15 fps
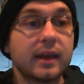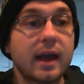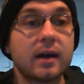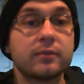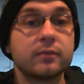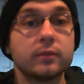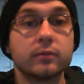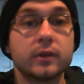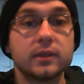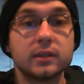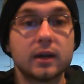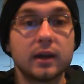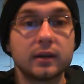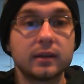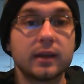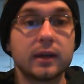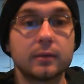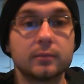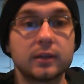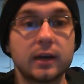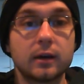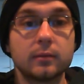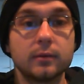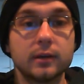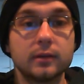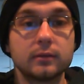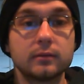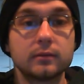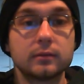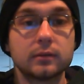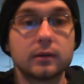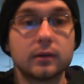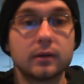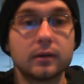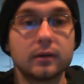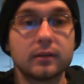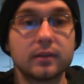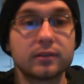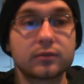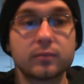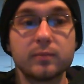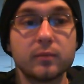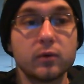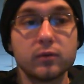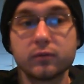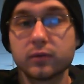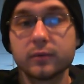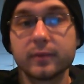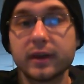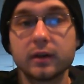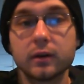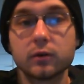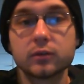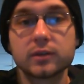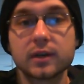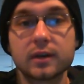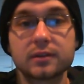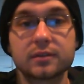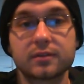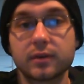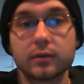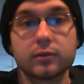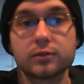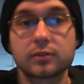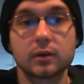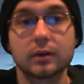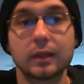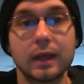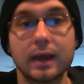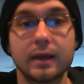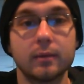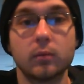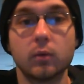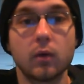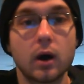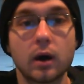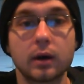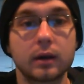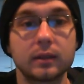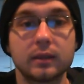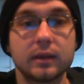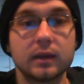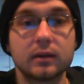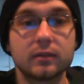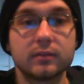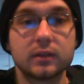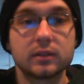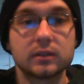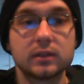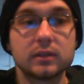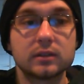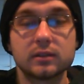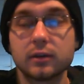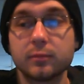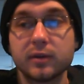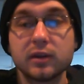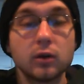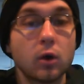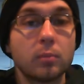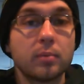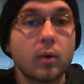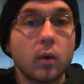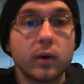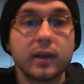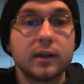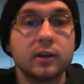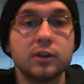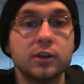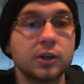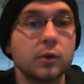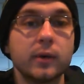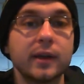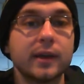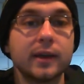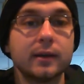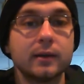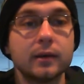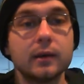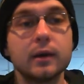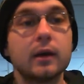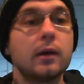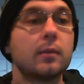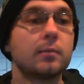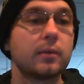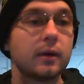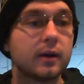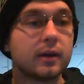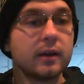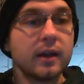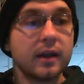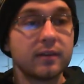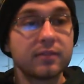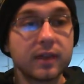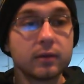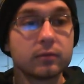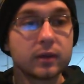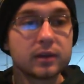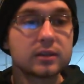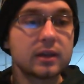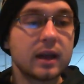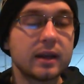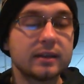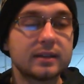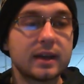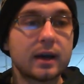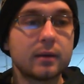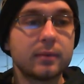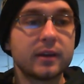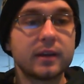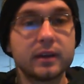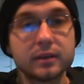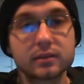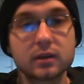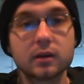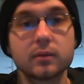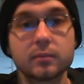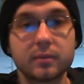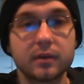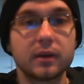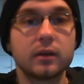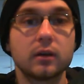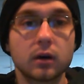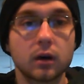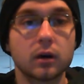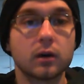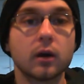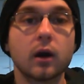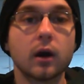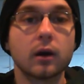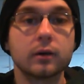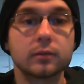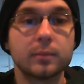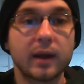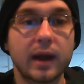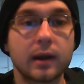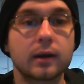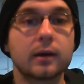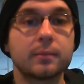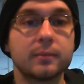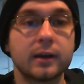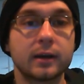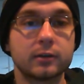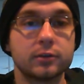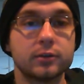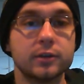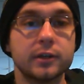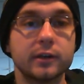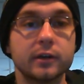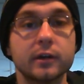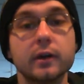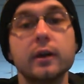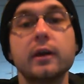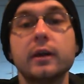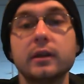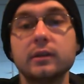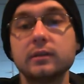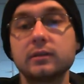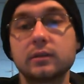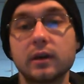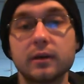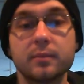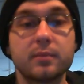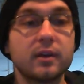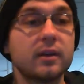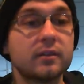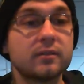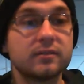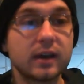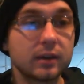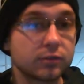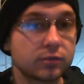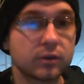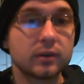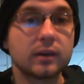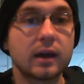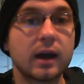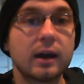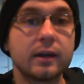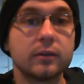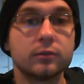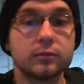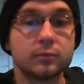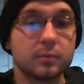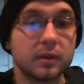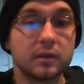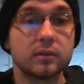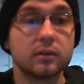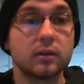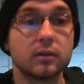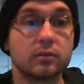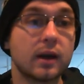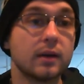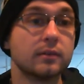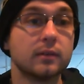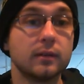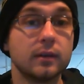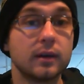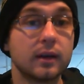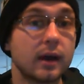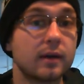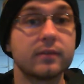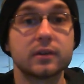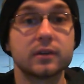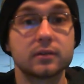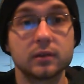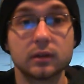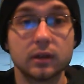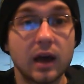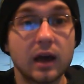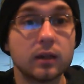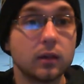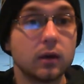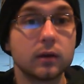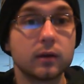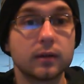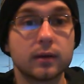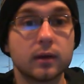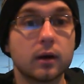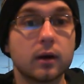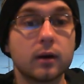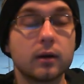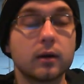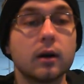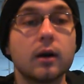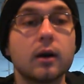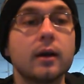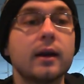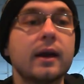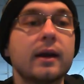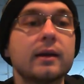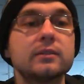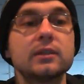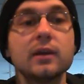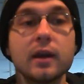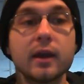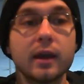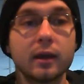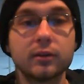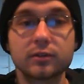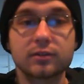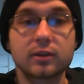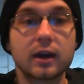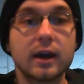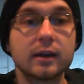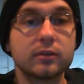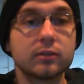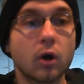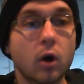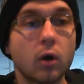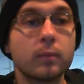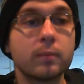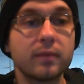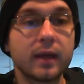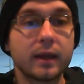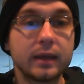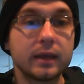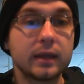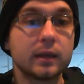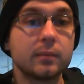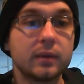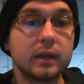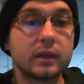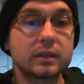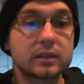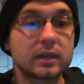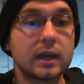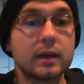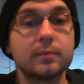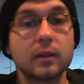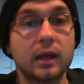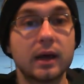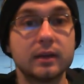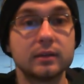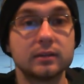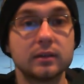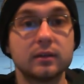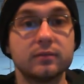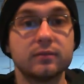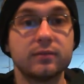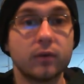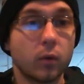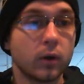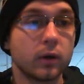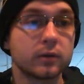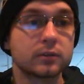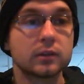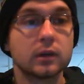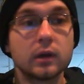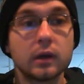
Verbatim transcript: have to re-sign Cam Talbot. Uh, this move would make no sense if they were just going to let him walk at the end of this season. There'd be no point in doing it. But if they re sign Talbot, he's going to be Carter Hart's backup next year. He's going to be a veteran guy who's been around the league, obviously, a lot longer than Carter Hart has, and just kind of hope that he can be a stabilizing force